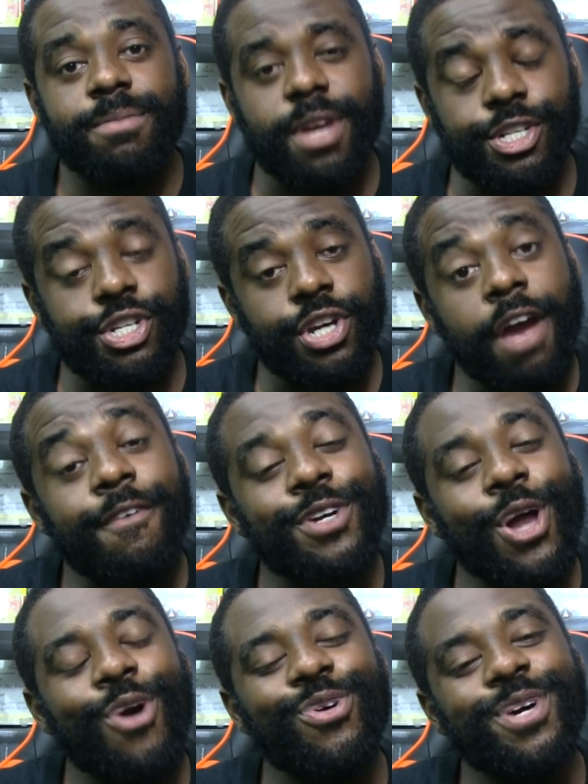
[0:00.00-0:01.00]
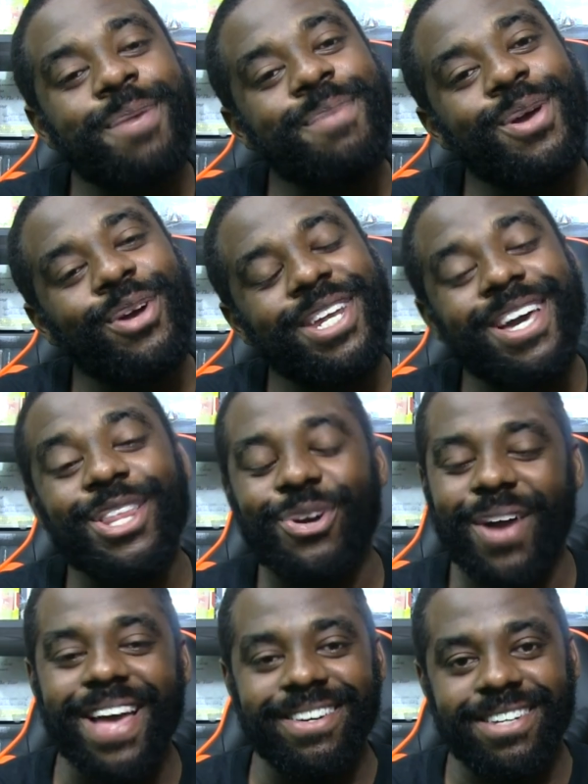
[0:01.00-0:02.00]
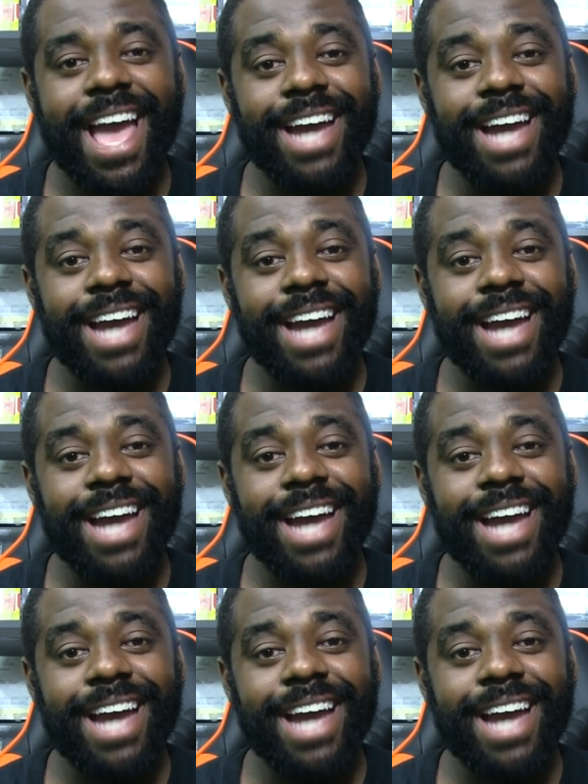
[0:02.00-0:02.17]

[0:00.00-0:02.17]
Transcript: because you never know who could be on the other end.